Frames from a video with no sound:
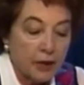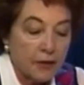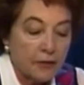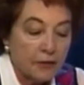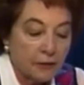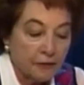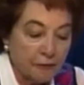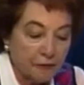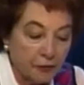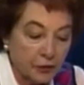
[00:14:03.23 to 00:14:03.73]
The
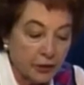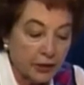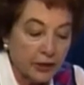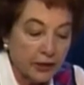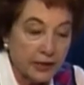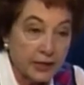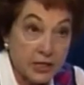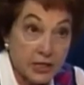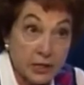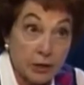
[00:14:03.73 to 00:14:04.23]
foot
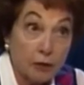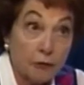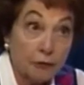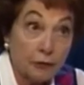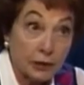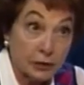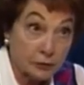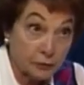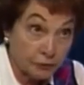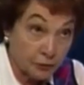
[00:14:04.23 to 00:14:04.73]
itself
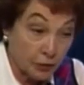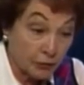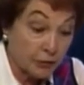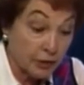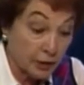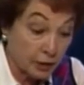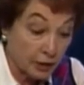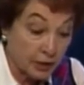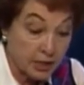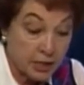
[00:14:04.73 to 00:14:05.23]
is floating
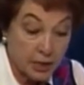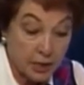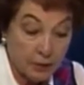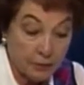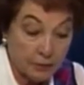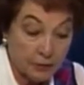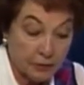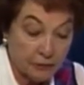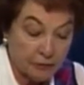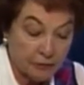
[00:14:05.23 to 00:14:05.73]
on top
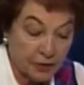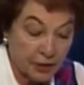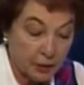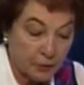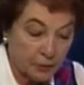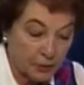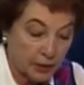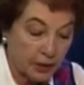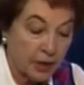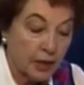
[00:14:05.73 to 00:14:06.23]
of the
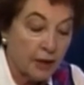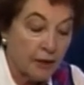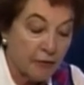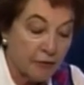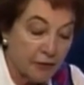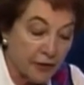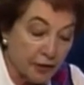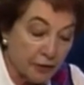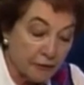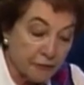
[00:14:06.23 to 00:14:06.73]
fabric.
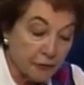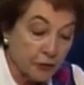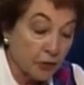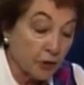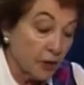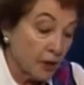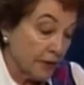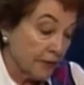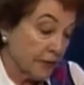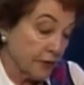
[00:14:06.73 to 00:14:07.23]
Therefore,
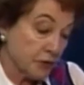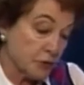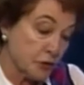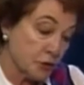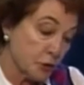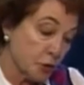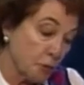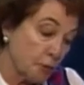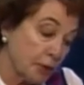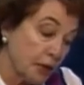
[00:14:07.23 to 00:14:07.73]
there's
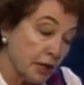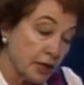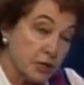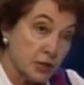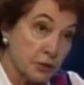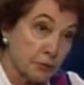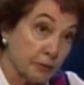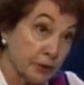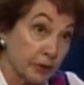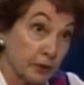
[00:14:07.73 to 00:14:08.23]
no
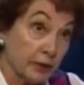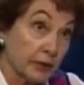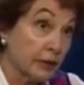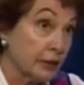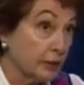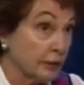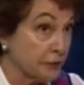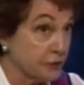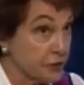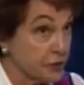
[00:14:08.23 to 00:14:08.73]
possibility
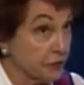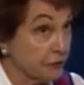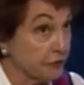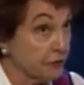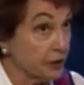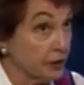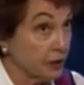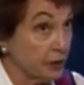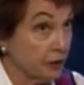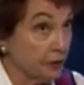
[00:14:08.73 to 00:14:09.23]
of
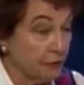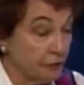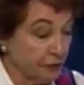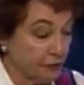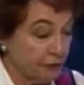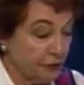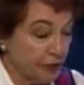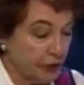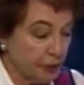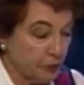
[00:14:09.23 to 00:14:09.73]
shifting of the
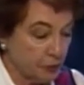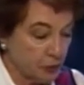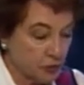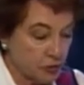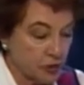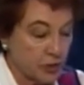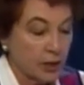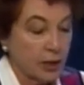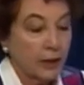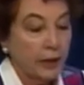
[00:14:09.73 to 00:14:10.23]
fibers.
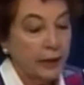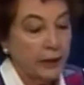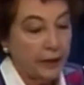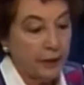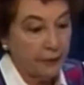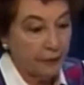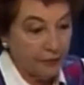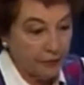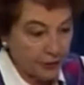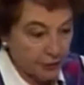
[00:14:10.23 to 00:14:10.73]

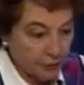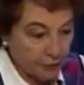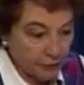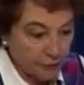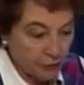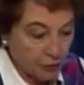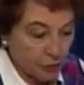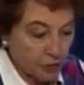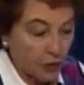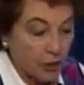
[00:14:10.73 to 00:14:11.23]
And
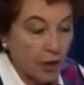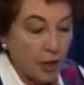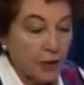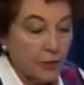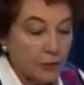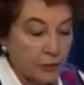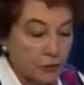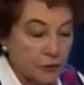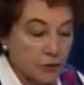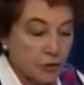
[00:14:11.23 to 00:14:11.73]
therefore,
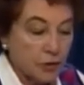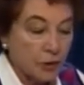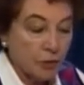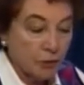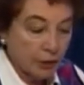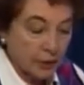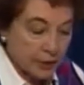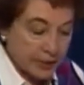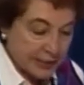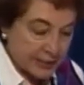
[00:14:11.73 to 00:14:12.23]
you sew
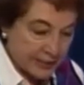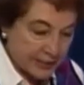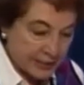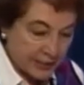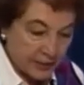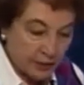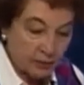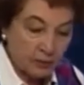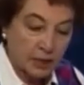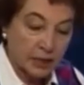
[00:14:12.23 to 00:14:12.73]
a
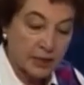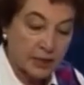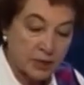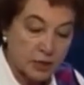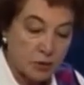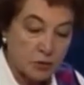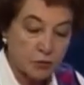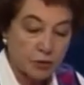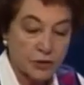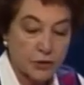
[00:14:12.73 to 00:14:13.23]
seam, and this
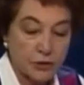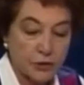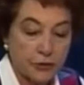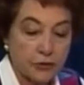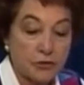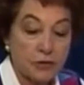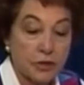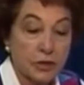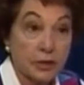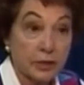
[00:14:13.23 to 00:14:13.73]
is what's
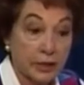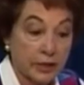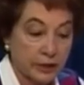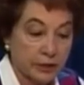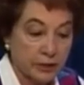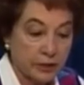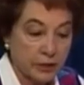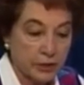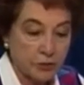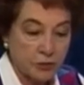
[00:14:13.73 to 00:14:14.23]
used in the
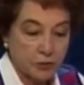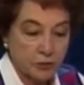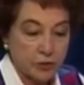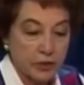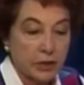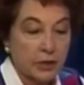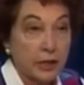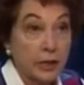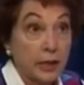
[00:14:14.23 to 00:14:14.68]
industry.